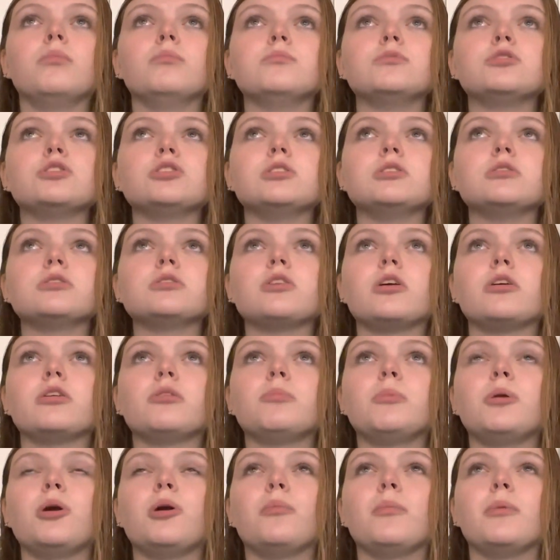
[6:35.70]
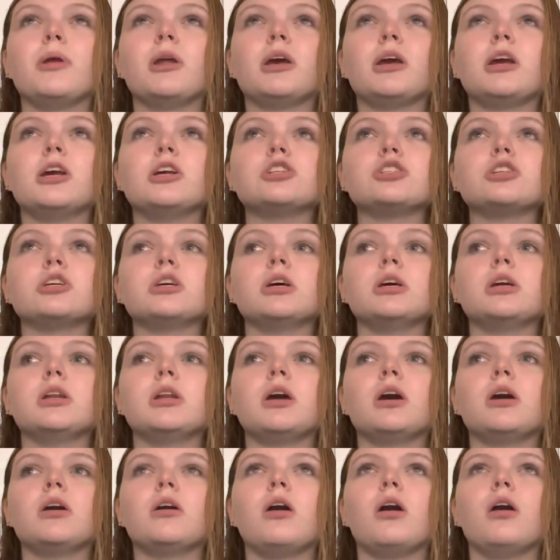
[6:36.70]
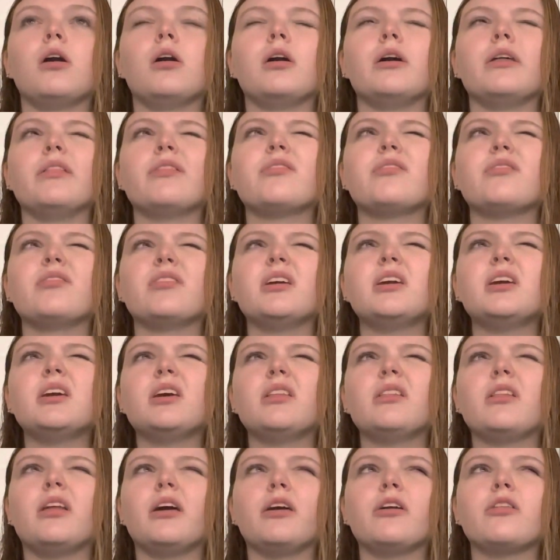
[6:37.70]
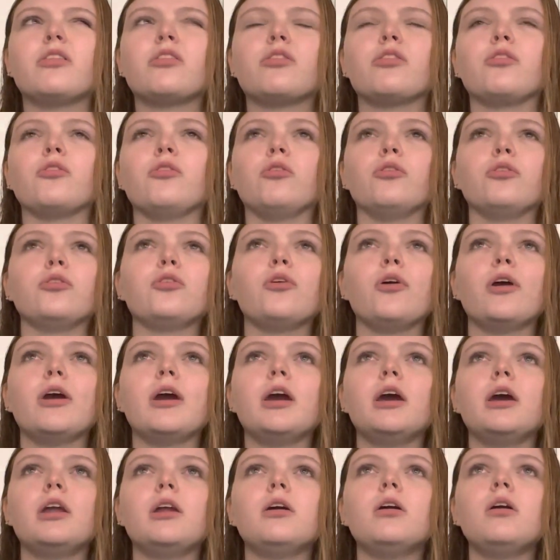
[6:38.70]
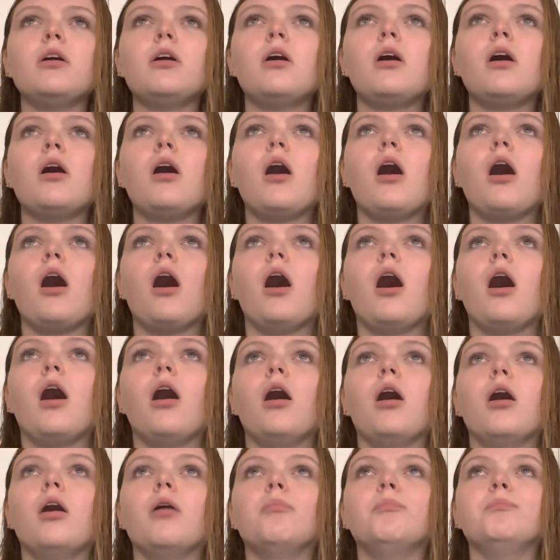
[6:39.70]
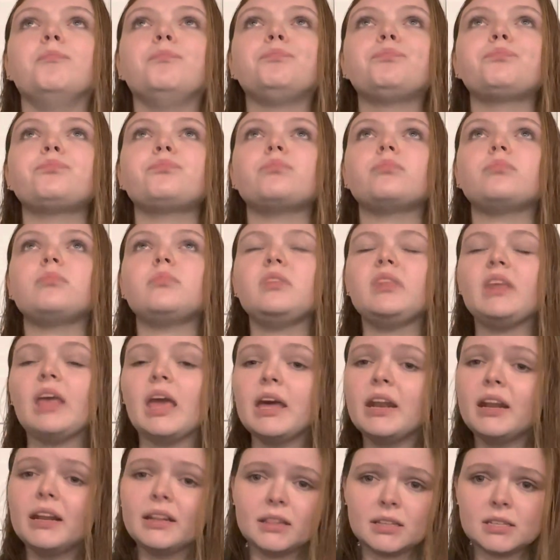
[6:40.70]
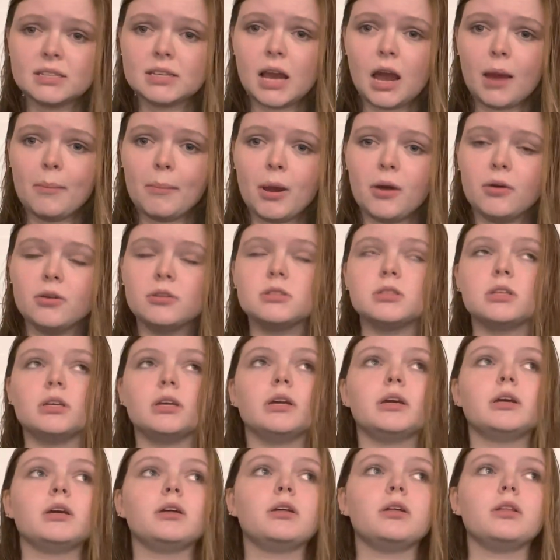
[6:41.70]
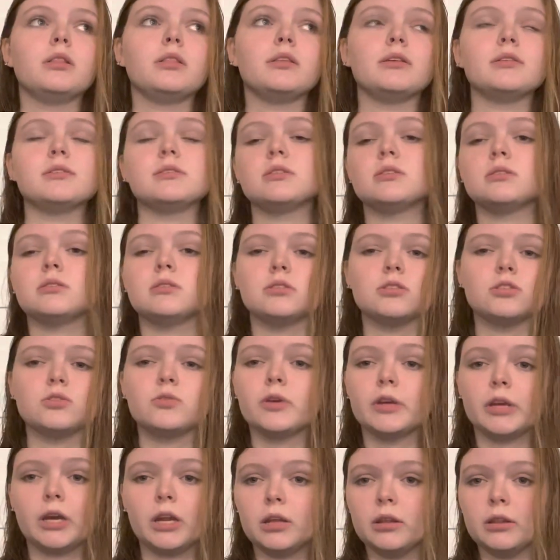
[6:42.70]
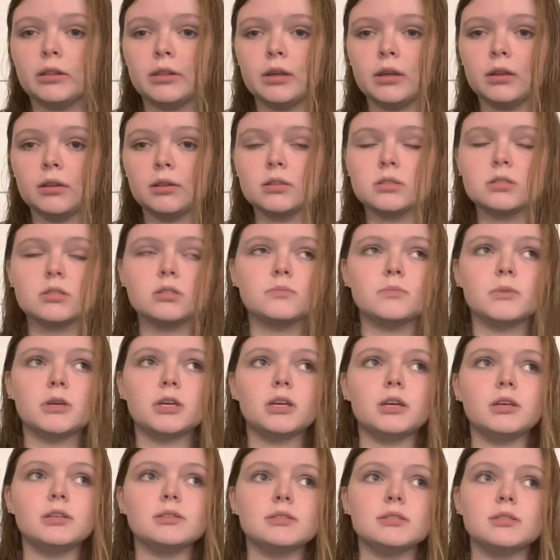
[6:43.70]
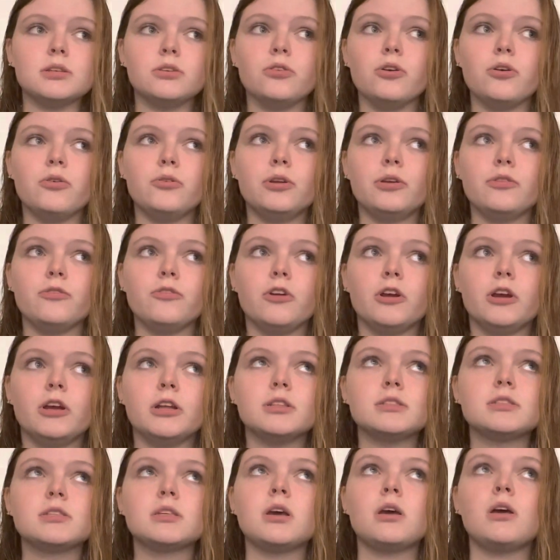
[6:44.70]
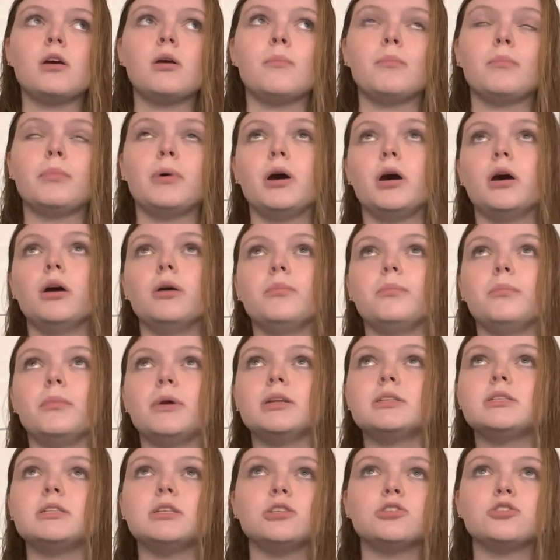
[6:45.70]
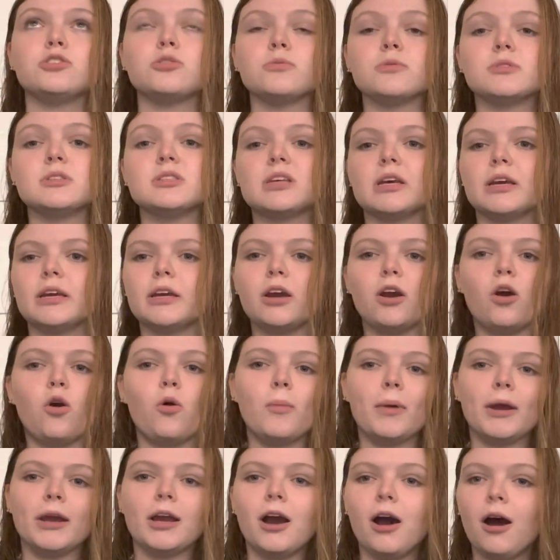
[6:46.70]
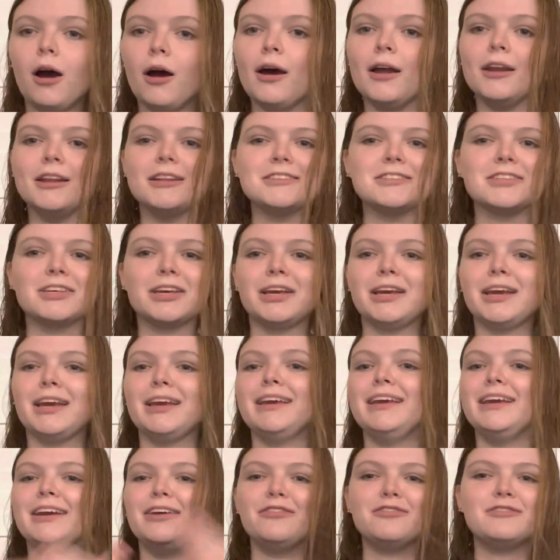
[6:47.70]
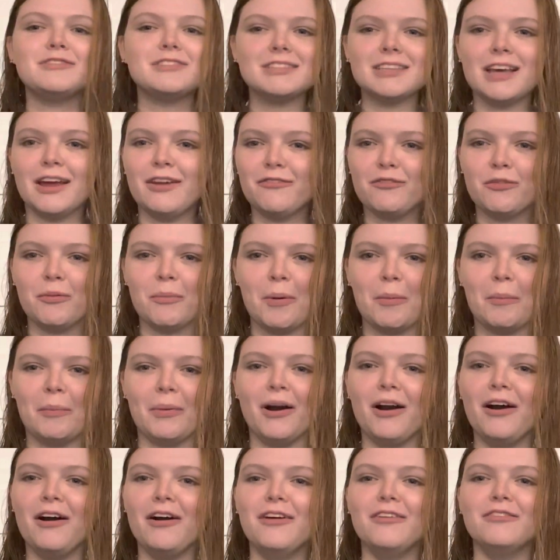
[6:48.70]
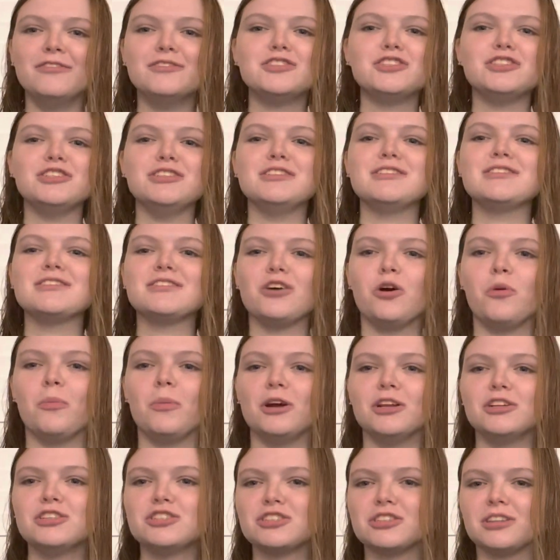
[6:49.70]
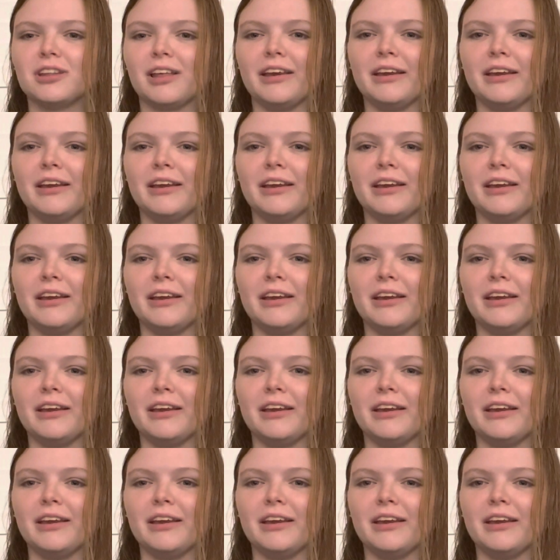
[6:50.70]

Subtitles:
she started me on medication, I think in 3rd grade. And at the time I was like, this isn't doing anything, this is making zero difference. But my teacher was like, oh my god, it's like a gift sent from above. She's so much